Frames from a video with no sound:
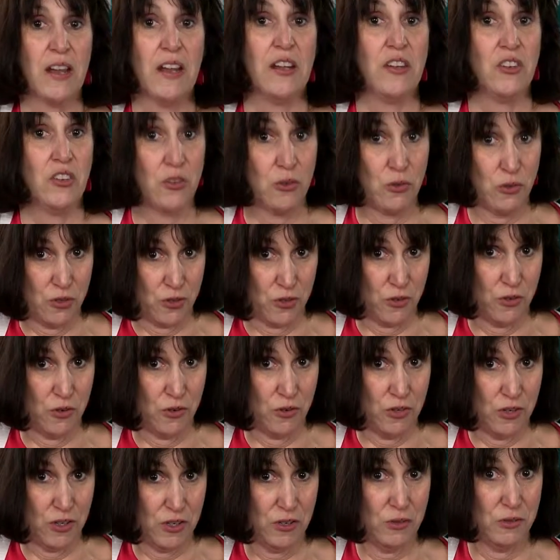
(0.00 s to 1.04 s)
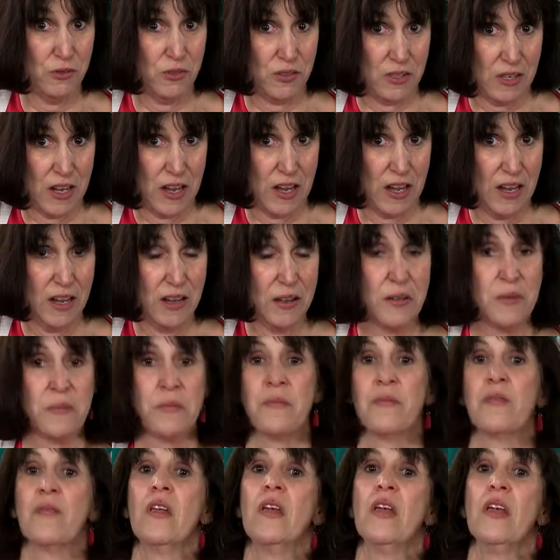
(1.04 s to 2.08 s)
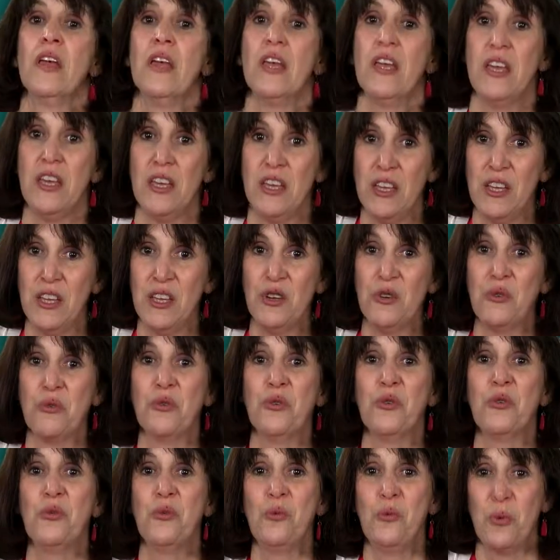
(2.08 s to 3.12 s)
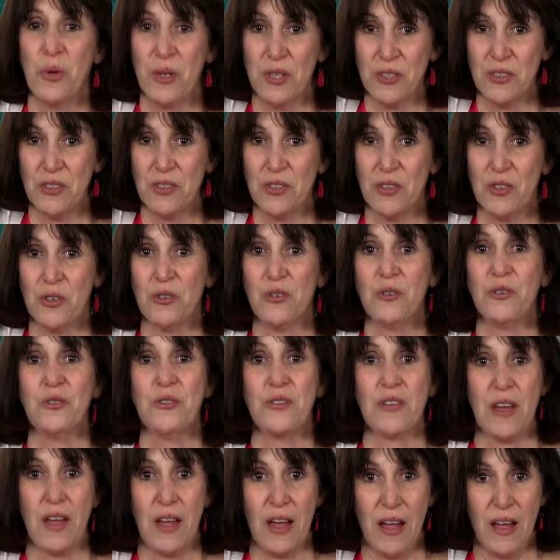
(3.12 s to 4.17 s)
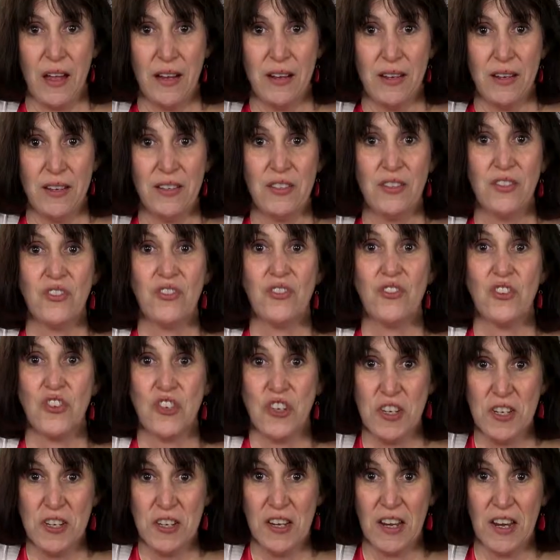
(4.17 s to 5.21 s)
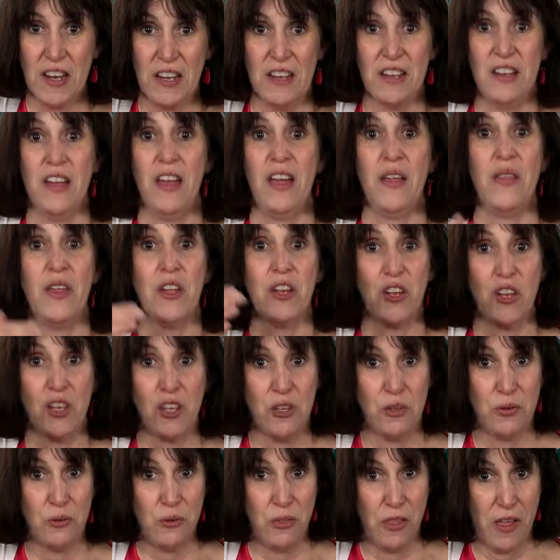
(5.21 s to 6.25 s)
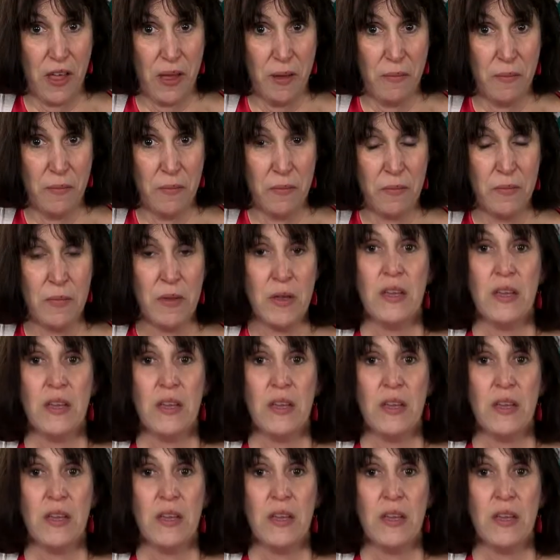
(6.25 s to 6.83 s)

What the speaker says: In your turn, you say, he grew whiskers on his chin again. And then cue them.